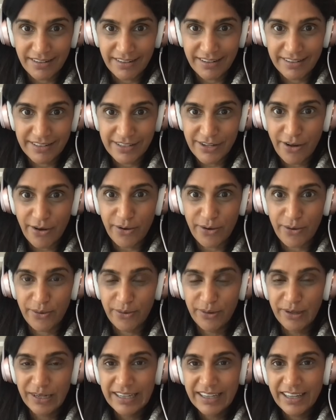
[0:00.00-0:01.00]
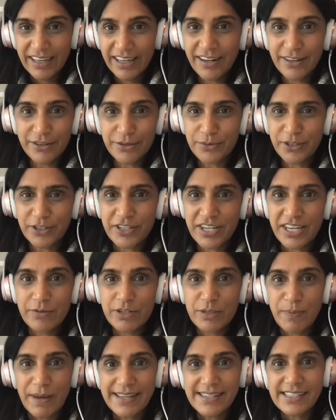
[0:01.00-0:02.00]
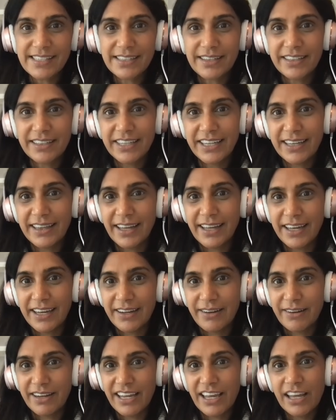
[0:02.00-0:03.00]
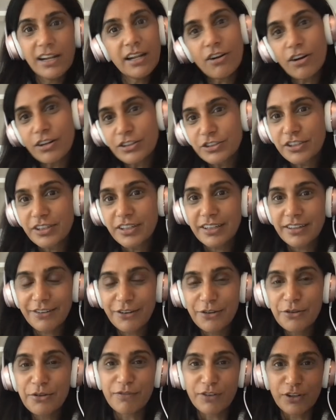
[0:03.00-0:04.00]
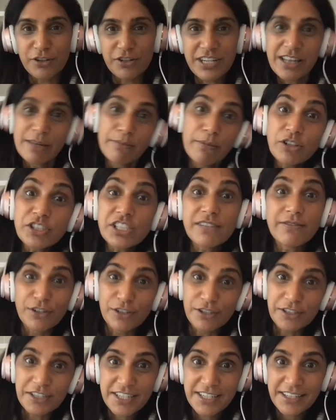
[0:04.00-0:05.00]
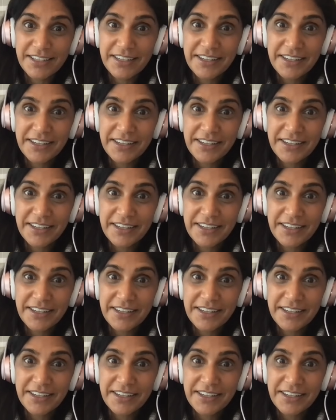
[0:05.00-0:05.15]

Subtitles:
So, in other words, he was basically like in an alternate universe, in the multiverse,